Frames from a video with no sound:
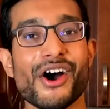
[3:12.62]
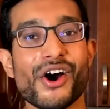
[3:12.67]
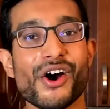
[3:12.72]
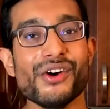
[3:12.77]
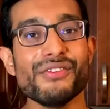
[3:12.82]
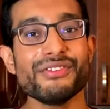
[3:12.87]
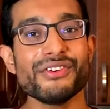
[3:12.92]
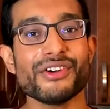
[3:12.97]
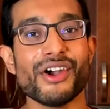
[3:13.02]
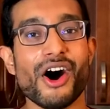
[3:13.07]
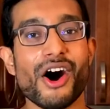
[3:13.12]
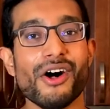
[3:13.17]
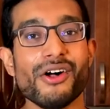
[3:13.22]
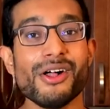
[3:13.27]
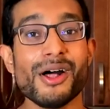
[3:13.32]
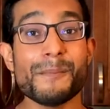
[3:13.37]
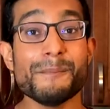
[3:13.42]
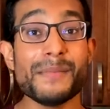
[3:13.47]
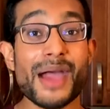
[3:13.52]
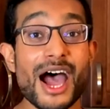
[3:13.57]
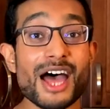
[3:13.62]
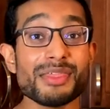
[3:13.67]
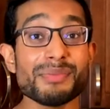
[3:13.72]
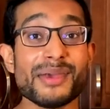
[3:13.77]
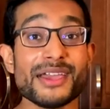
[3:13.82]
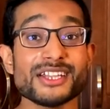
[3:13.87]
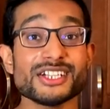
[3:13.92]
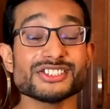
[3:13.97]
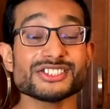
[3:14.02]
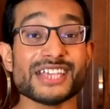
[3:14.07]
Overall, math
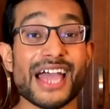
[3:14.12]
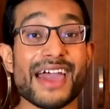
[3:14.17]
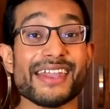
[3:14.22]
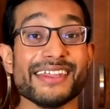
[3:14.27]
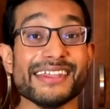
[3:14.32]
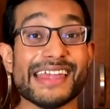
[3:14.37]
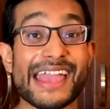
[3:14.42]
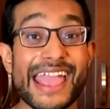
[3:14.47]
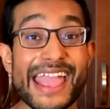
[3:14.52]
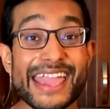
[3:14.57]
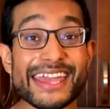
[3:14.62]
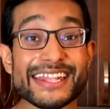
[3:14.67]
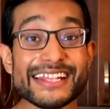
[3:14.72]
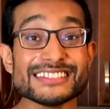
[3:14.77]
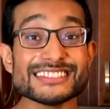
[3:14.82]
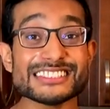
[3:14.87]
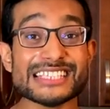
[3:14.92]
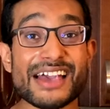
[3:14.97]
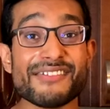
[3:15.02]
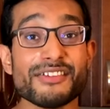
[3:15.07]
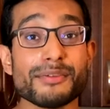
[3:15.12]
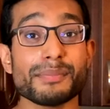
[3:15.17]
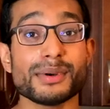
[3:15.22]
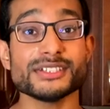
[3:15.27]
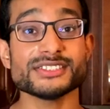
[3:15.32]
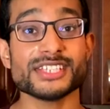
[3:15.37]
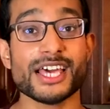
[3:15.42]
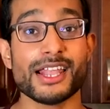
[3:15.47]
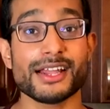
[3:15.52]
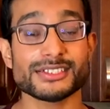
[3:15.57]
majors had an
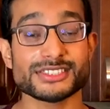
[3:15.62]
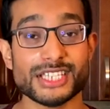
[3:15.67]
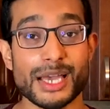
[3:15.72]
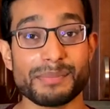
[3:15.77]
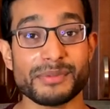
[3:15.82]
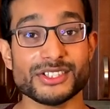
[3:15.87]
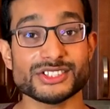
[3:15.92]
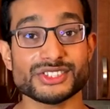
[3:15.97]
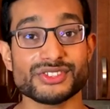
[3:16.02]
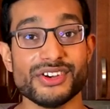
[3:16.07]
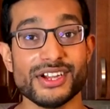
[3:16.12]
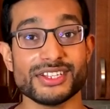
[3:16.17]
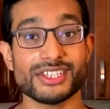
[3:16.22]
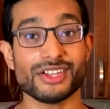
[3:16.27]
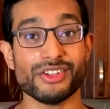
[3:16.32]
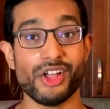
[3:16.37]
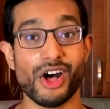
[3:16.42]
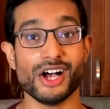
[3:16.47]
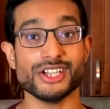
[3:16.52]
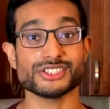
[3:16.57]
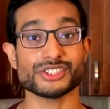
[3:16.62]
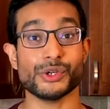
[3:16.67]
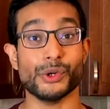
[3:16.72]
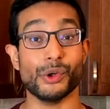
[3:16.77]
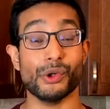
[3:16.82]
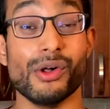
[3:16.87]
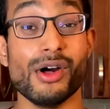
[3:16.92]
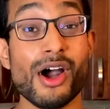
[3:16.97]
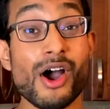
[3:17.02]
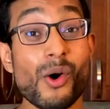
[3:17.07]
87% acceptance rate to law school,
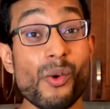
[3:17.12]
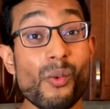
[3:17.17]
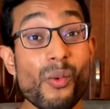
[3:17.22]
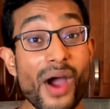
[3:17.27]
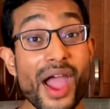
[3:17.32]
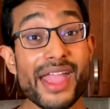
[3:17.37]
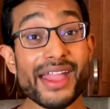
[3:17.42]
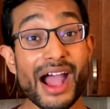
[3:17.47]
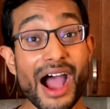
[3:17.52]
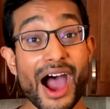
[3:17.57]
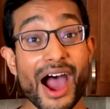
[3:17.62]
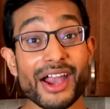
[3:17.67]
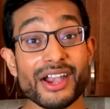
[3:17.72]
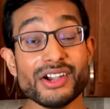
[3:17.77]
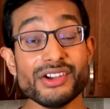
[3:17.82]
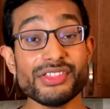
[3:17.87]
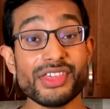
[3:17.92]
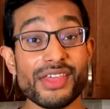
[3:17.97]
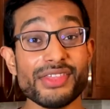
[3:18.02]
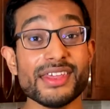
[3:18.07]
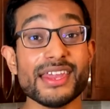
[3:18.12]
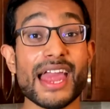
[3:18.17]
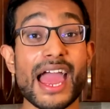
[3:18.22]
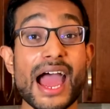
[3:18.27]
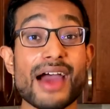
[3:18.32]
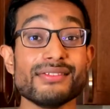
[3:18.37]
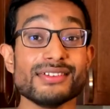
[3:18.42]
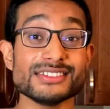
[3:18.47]
way higher than the average